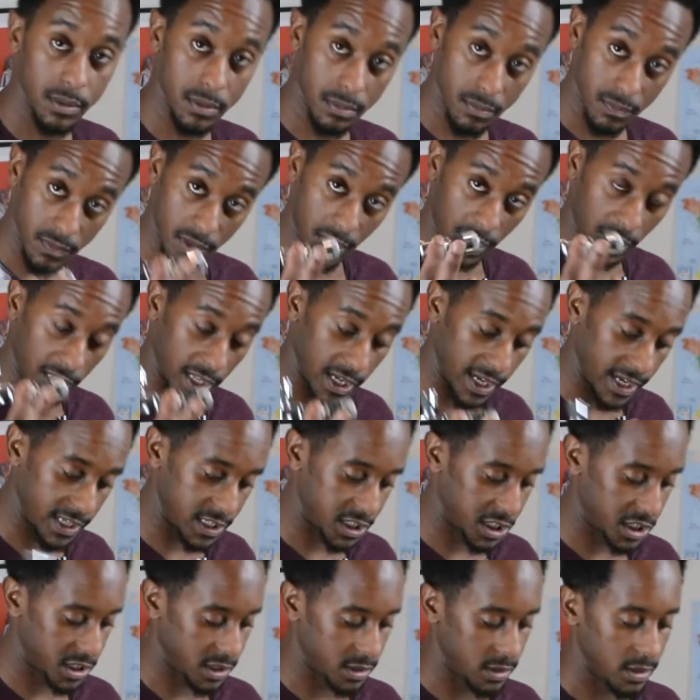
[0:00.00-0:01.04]
the
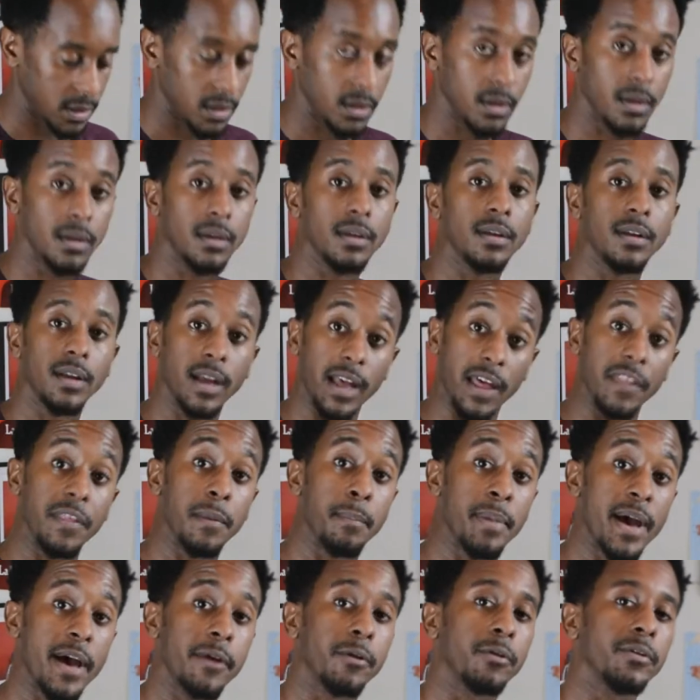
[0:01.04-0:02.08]
clutch, and the
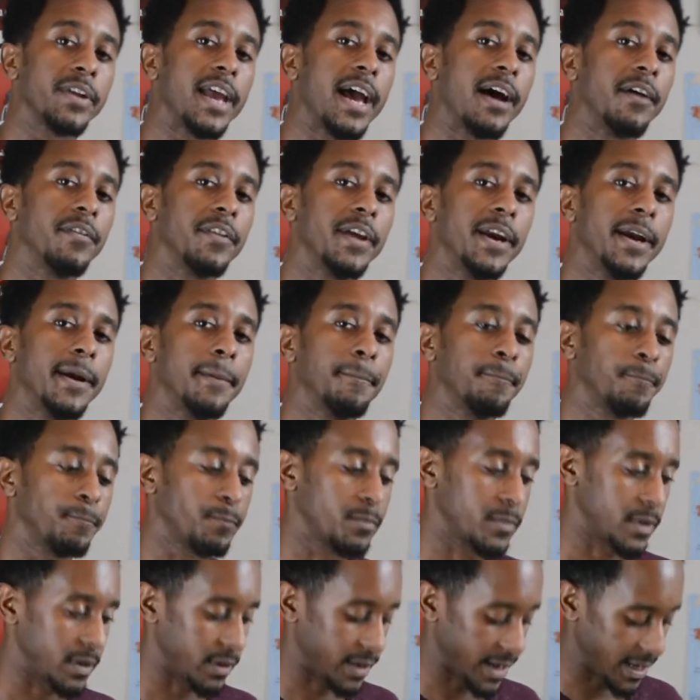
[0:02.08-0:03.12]
pedal down there.
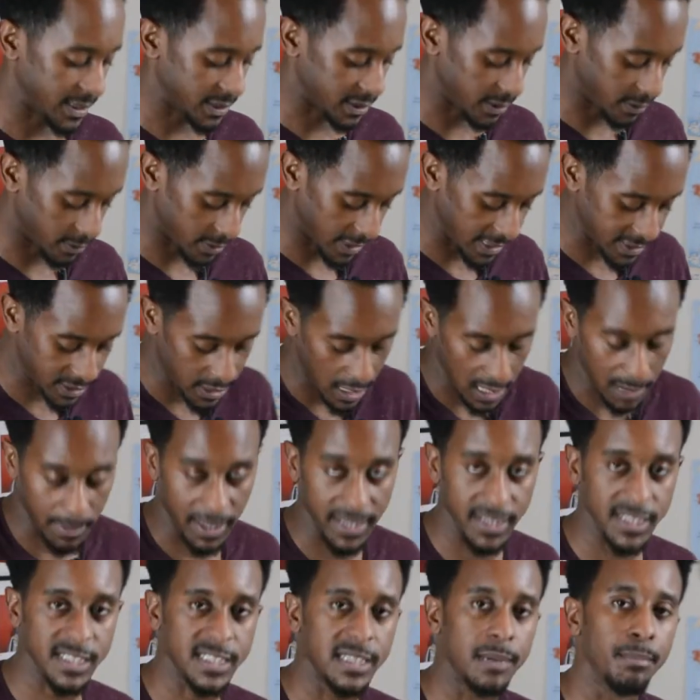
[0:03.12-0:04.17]
Okay, so let's talk about
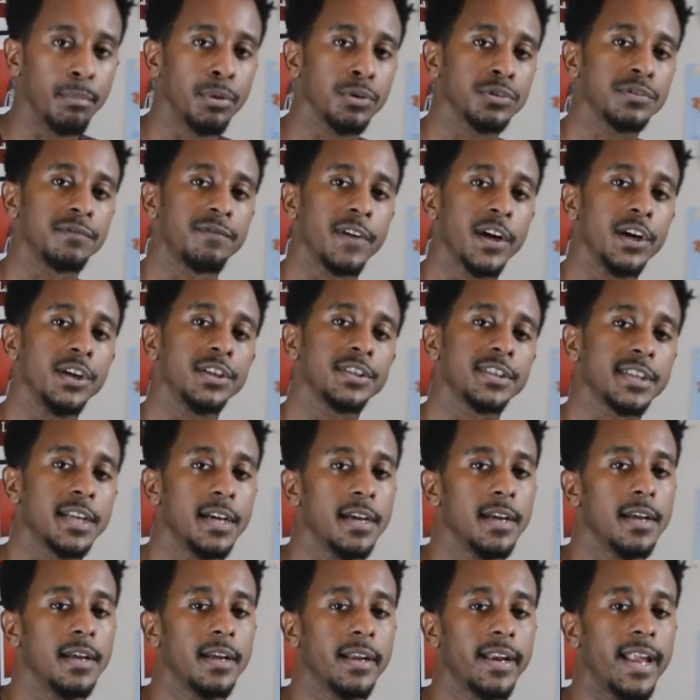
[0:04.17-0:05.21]
the cymbals first.
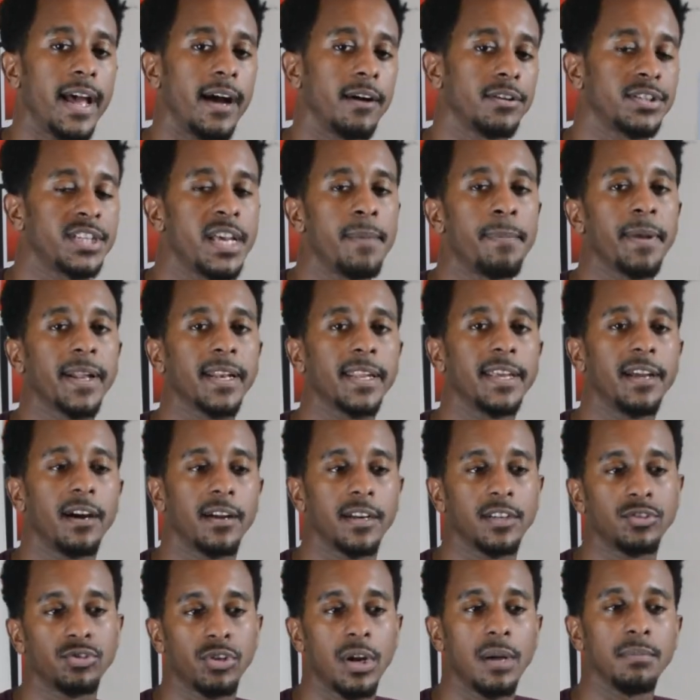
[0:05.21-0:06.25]
Now, typically on
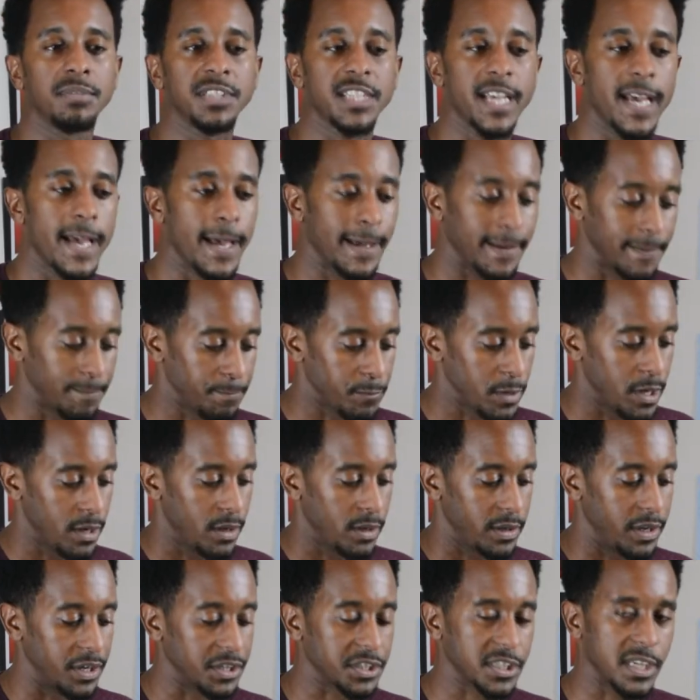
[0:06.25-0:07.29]
a drum set,
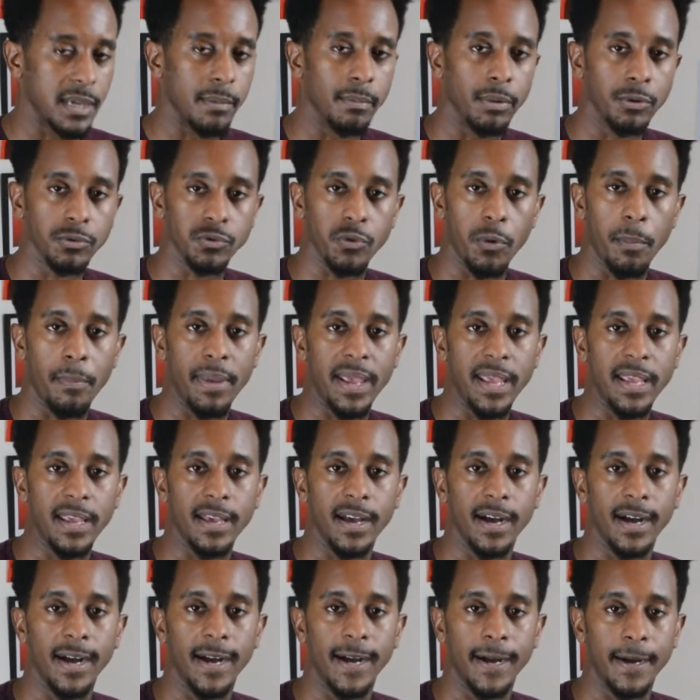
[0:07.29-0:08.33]
your cymbals would be
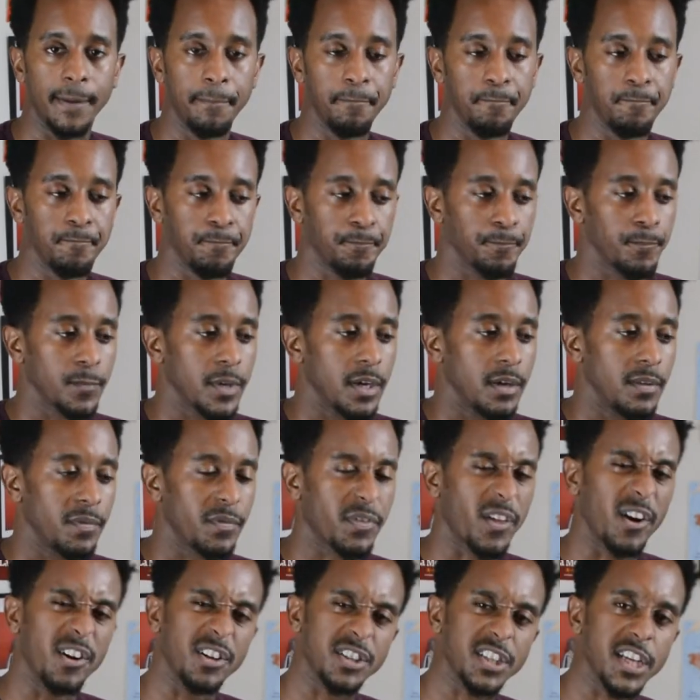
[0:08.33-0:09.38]

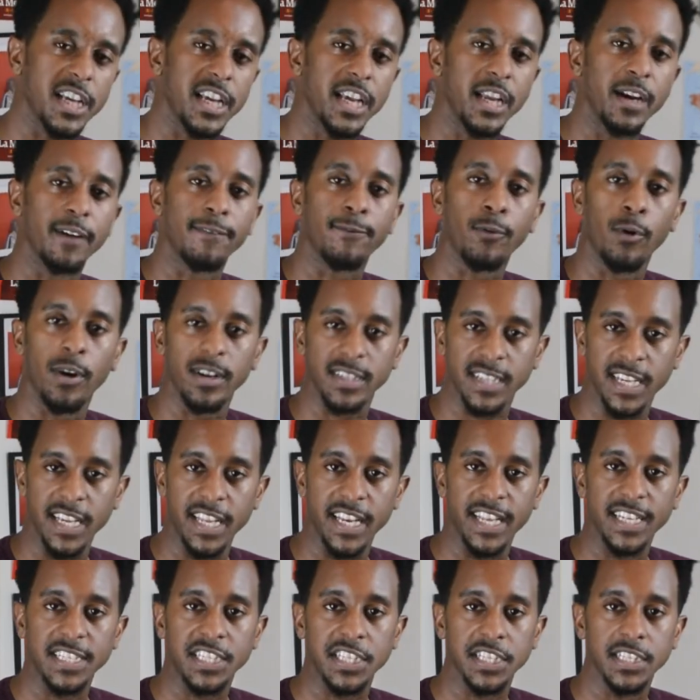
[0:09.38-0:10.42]
13 or 14
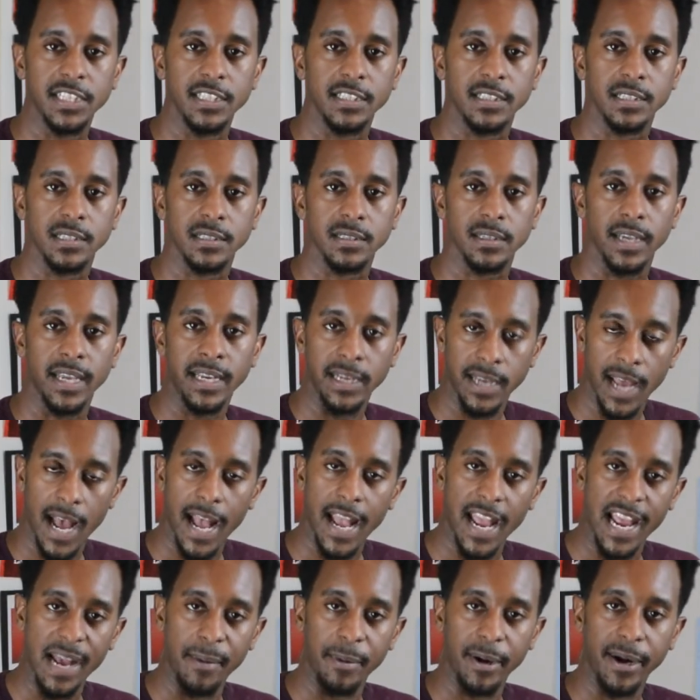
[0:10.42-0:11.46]
inches in
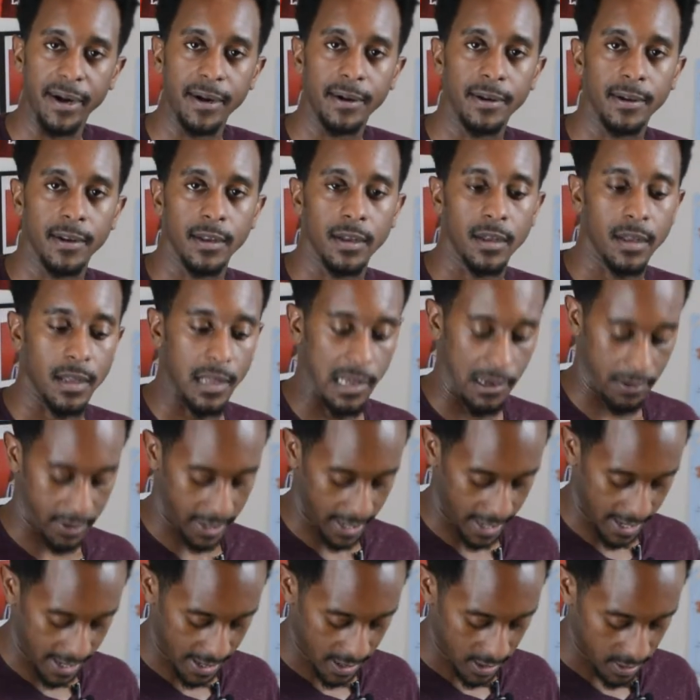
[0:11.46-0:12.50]
diameter.
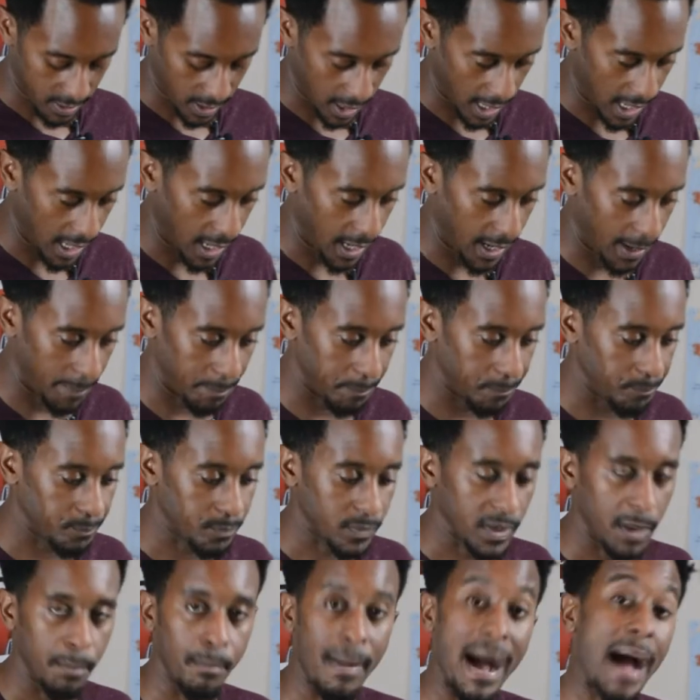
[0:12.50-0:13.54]
Okay,
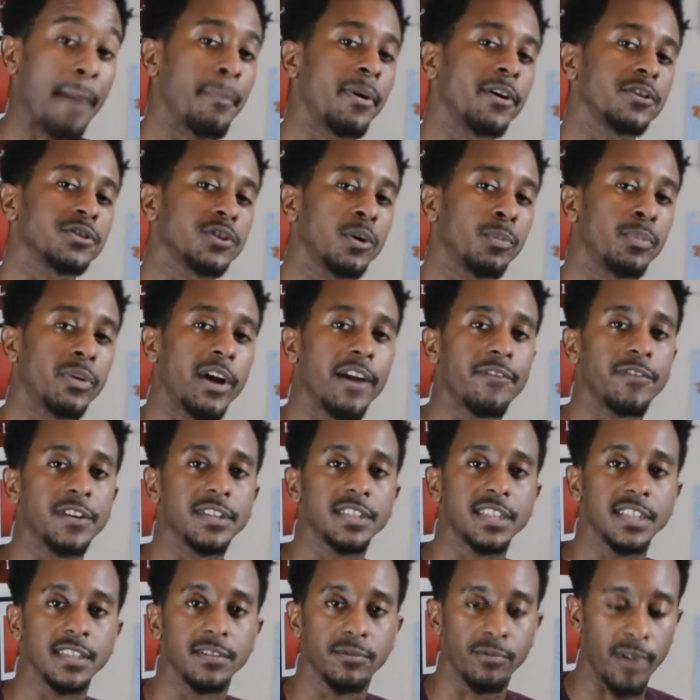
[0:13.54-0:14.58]
my personal
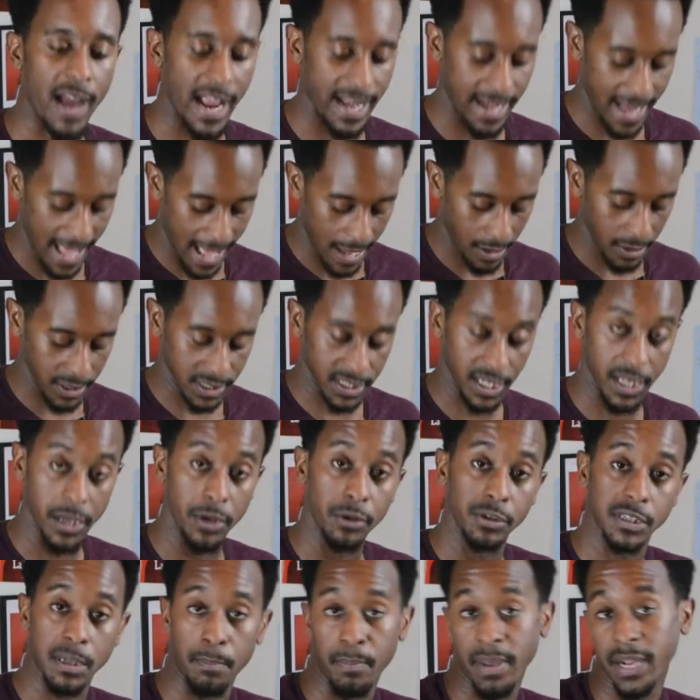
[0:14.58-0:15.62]
preference right now is to
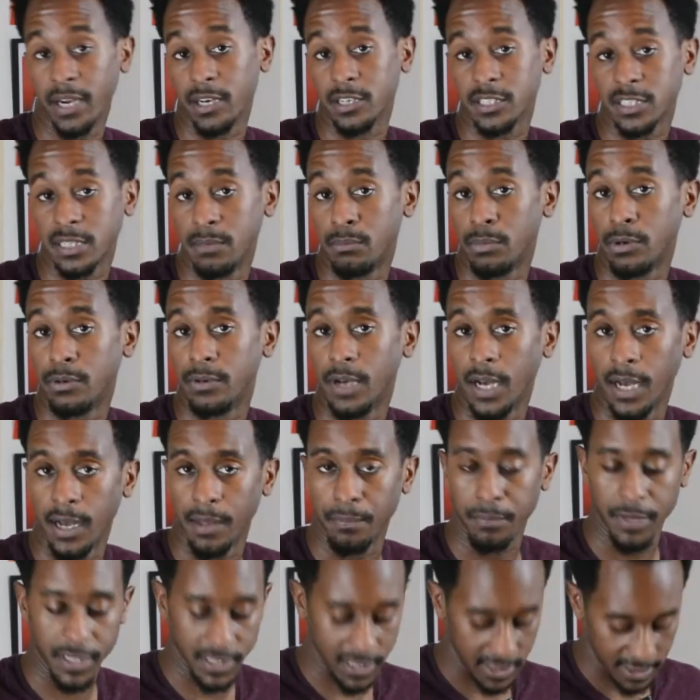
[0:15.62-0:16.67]
use a bigger cymbal.
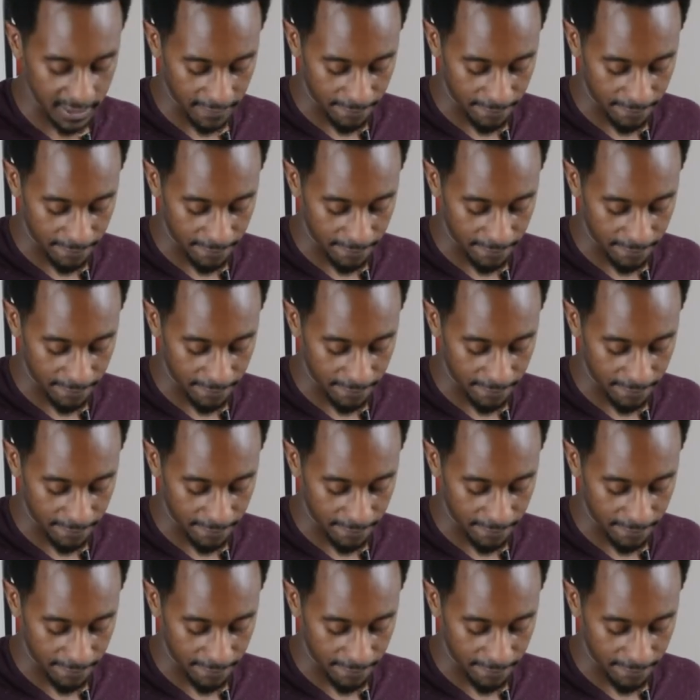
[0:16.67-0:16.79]
This is a